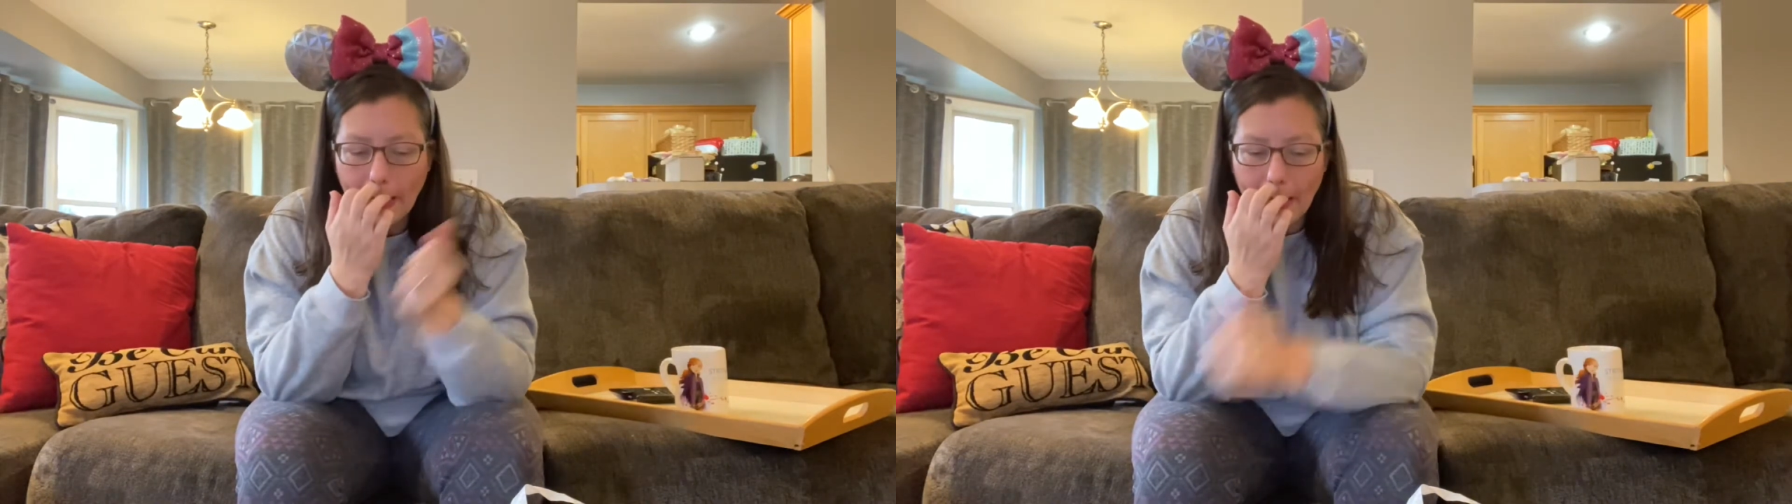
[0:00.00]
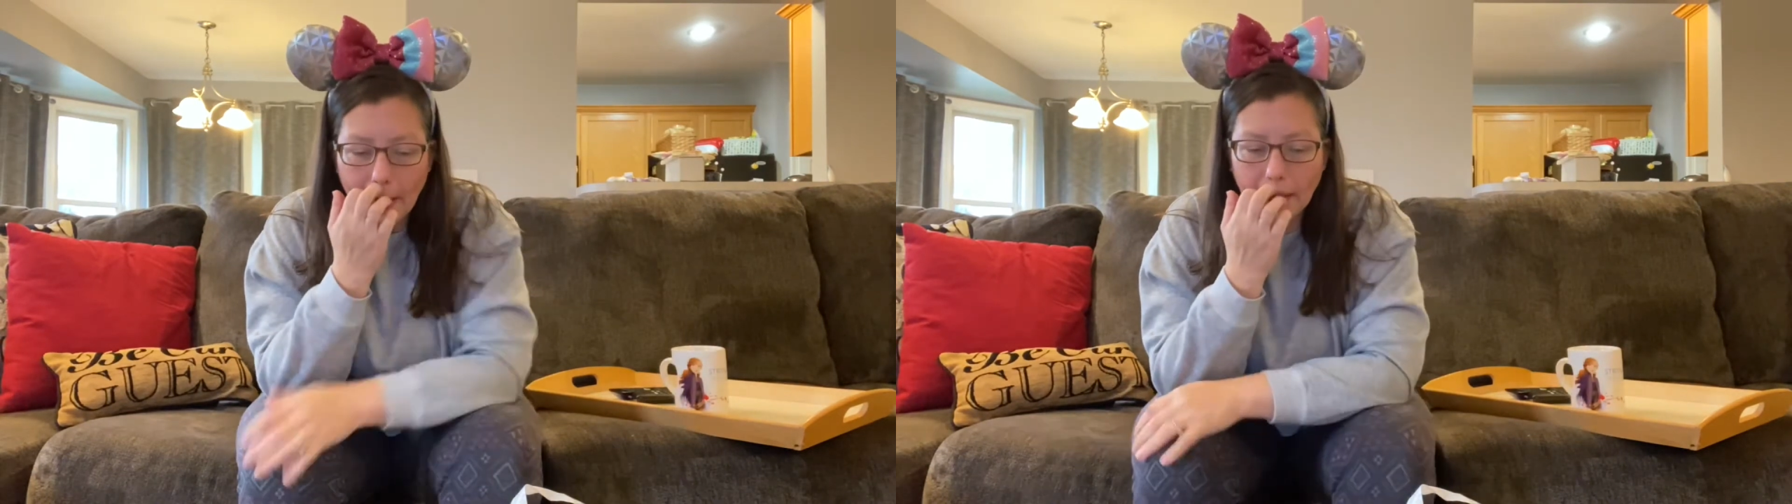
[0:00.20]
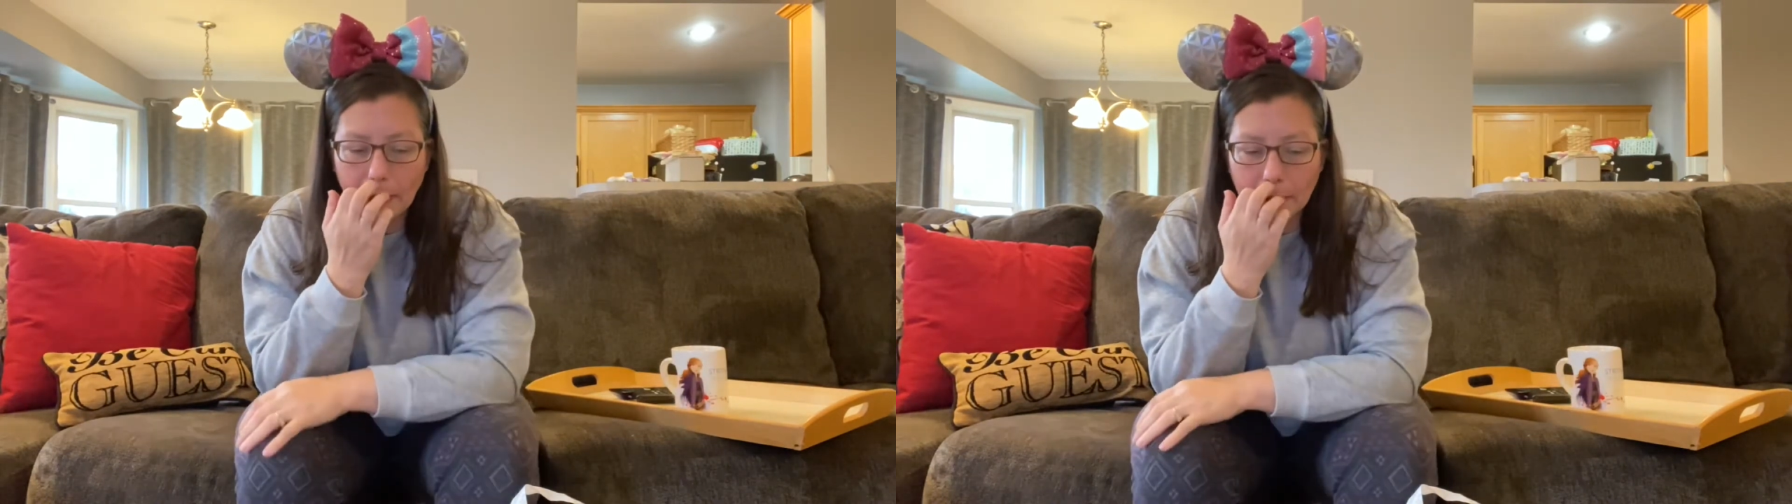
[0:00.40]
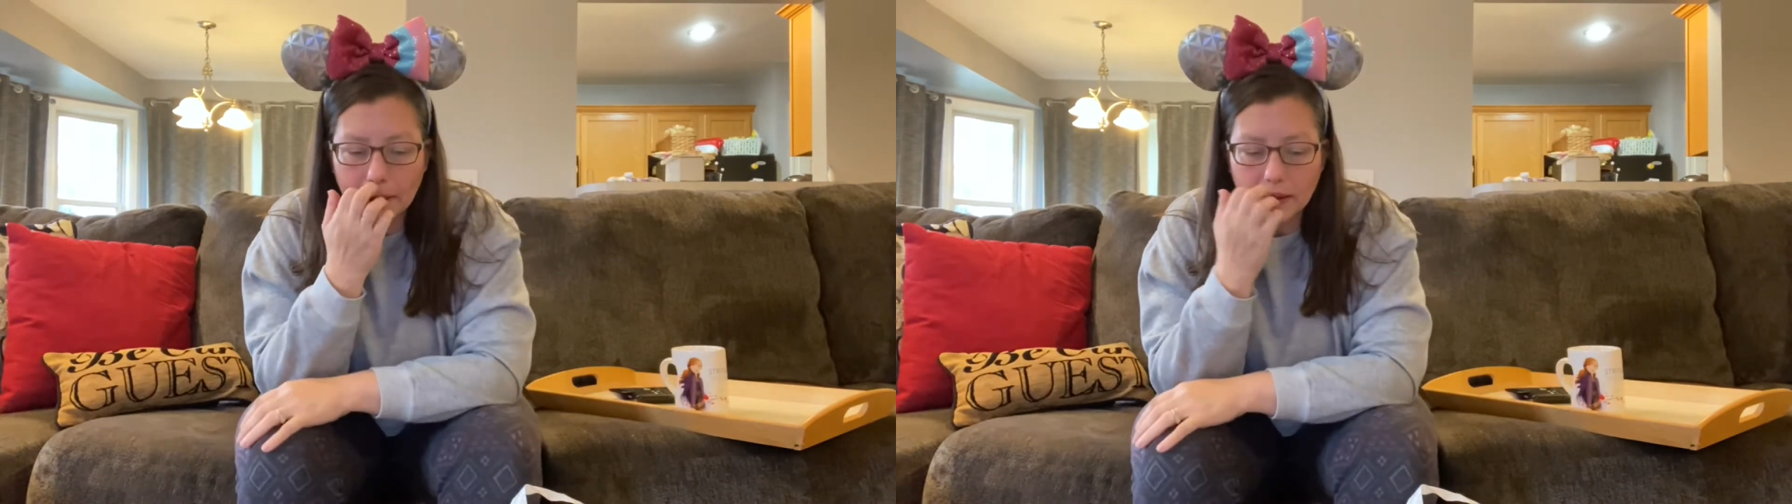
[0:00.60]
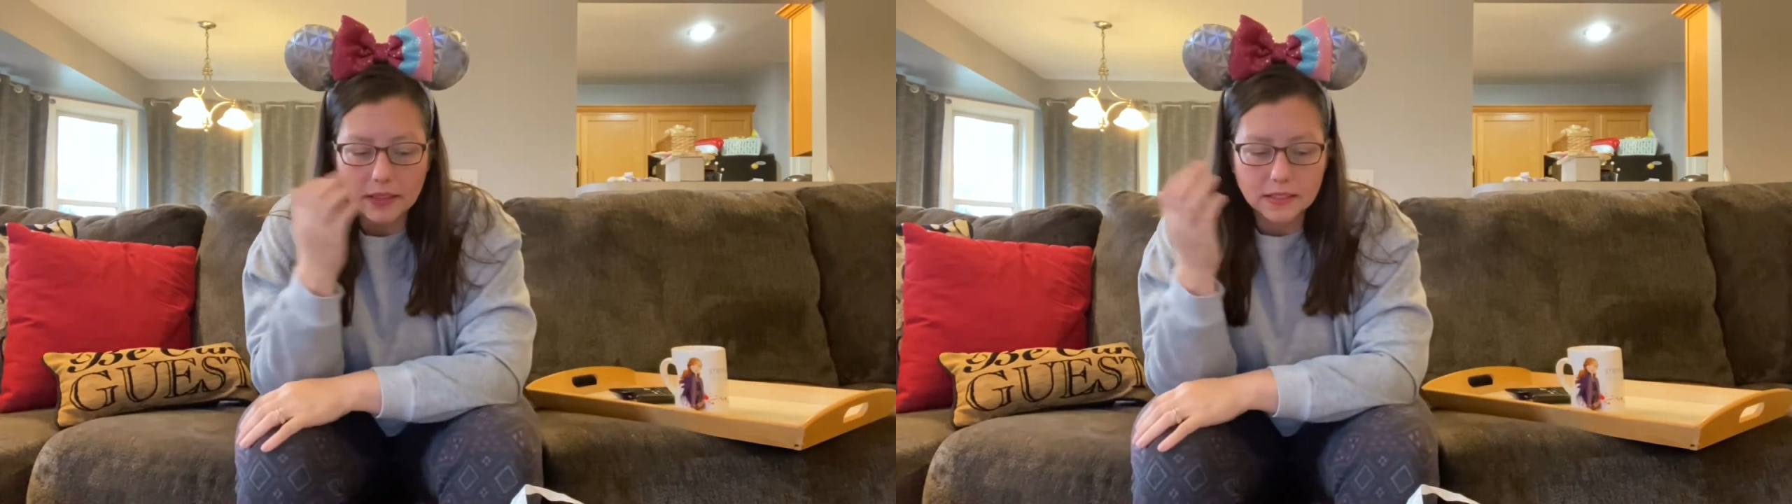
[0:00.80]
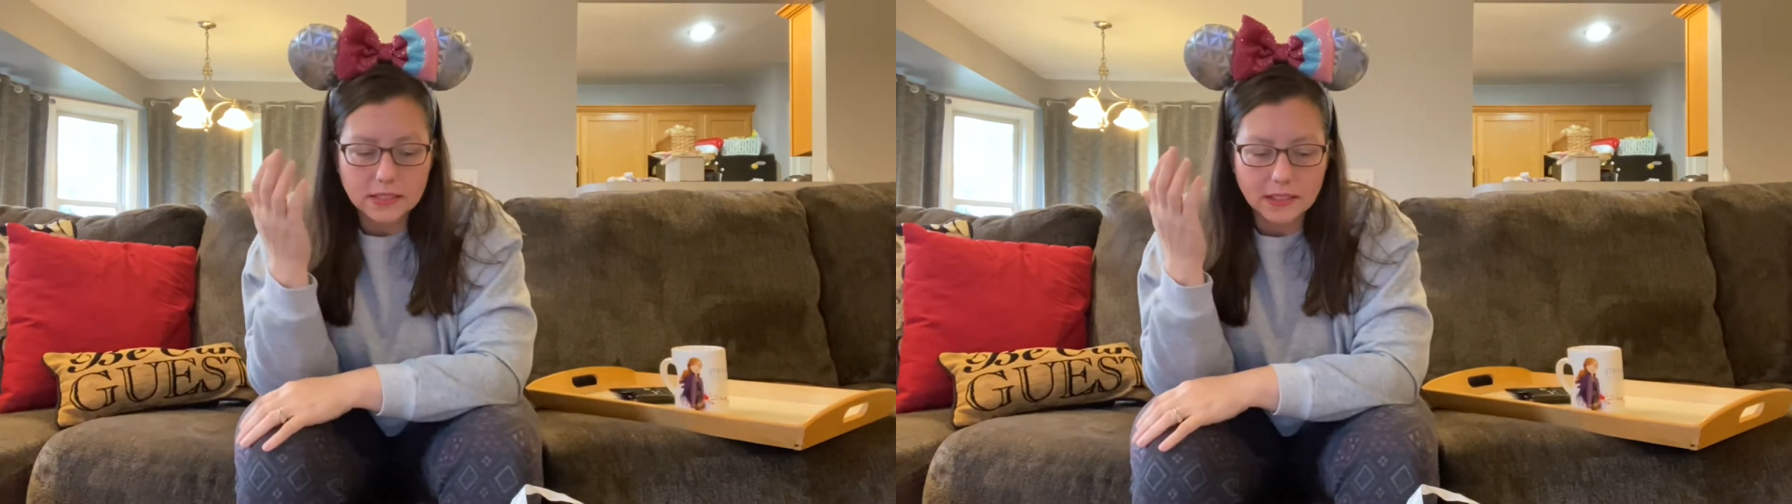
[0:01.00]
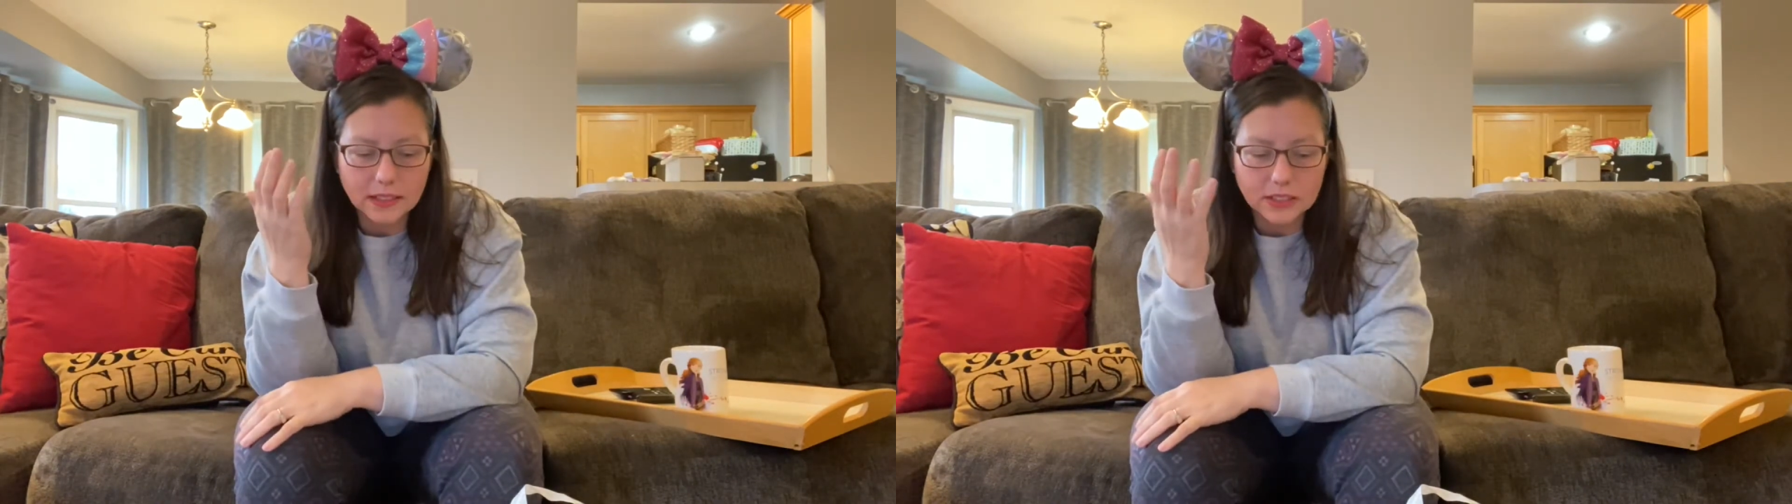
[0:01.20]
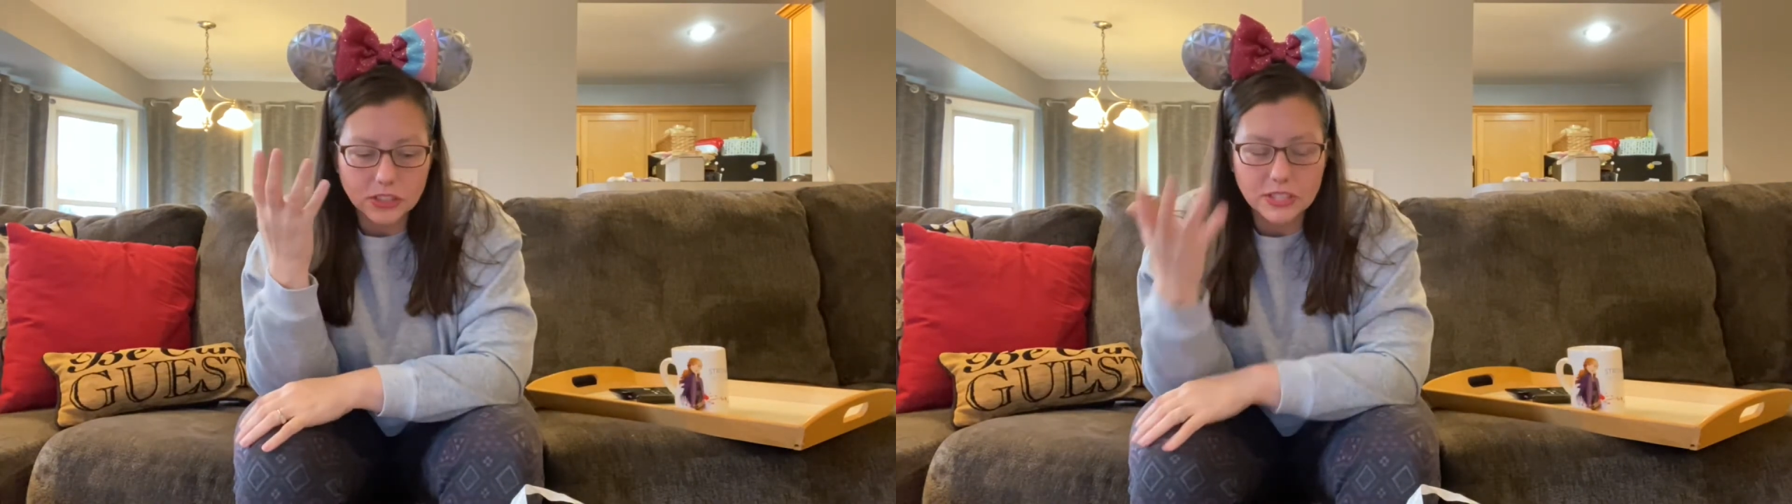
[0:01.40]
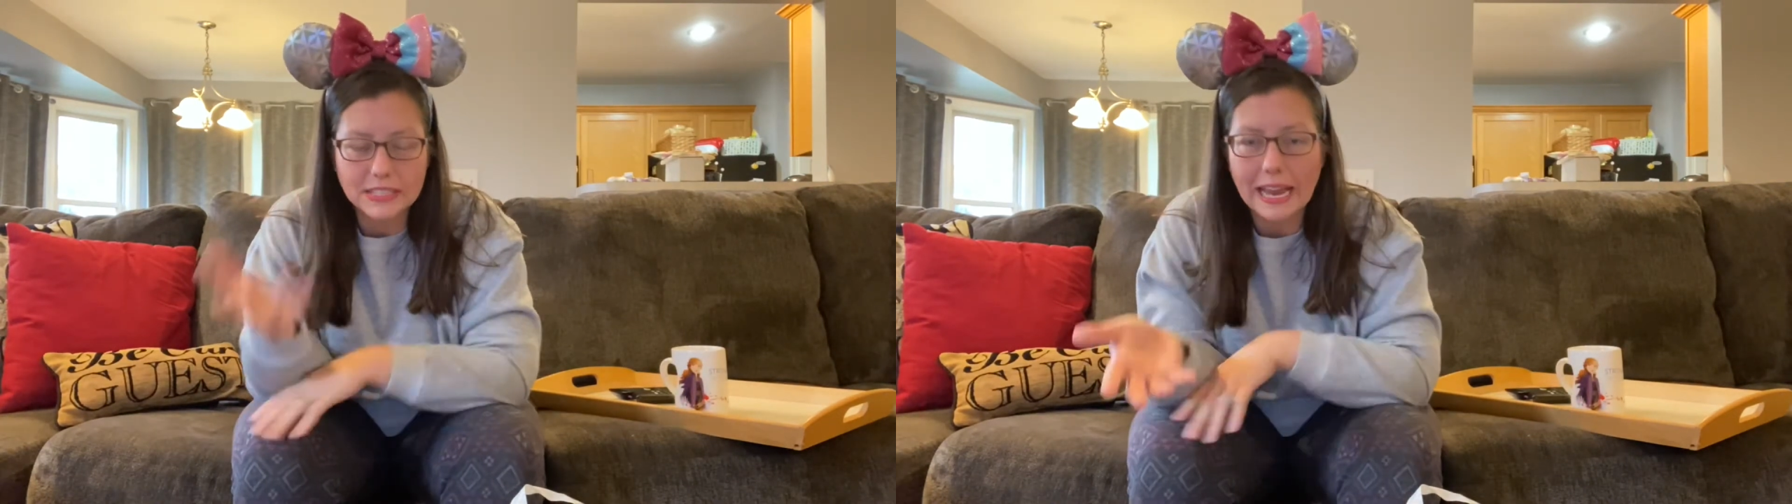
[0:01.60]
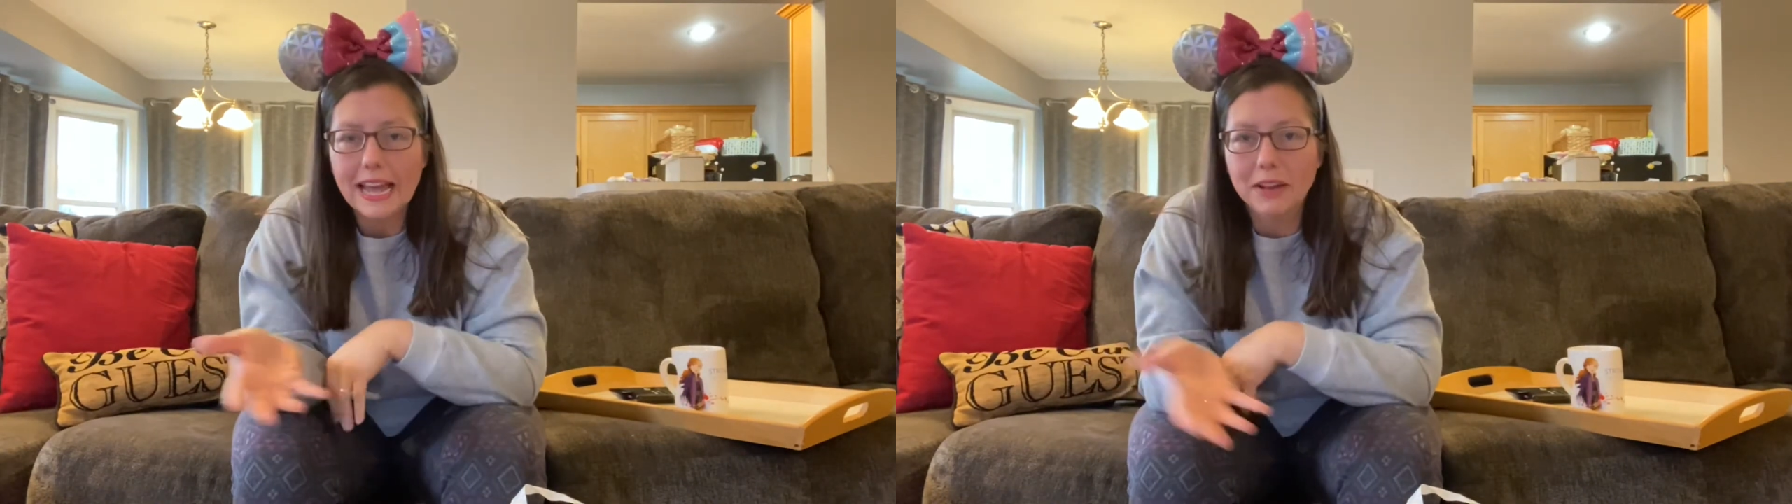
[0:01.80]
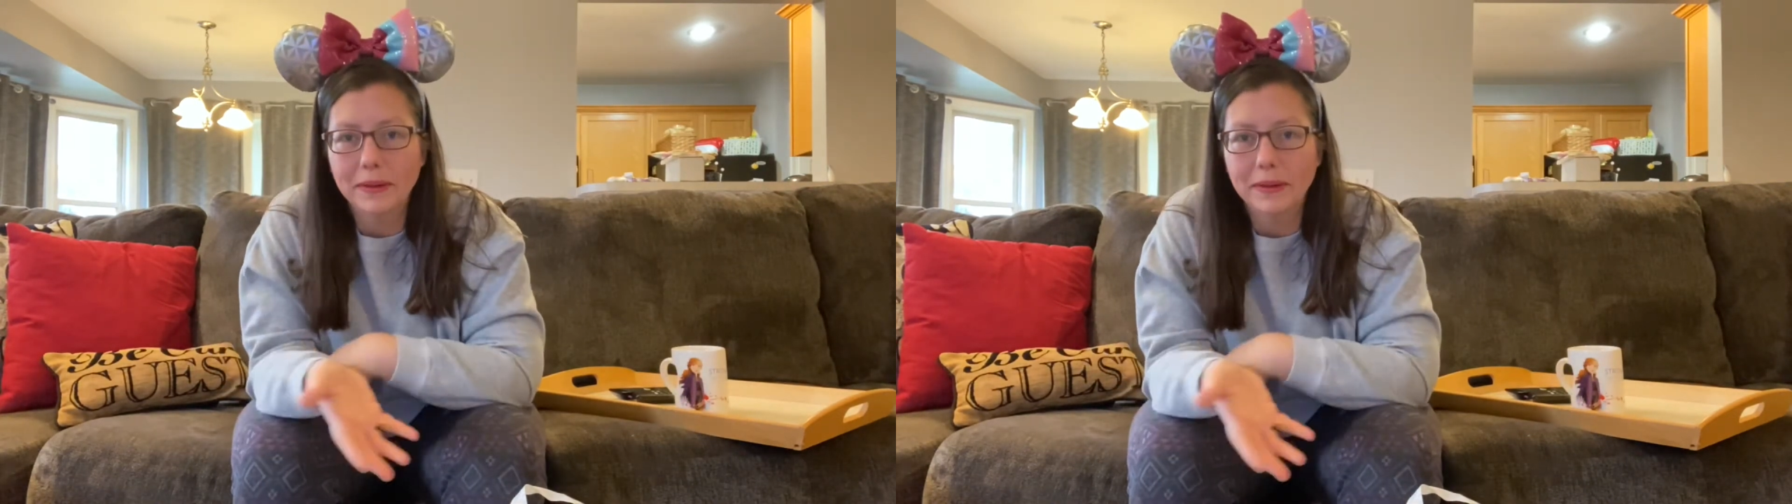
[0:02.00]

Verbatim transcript: And it's, it's just sad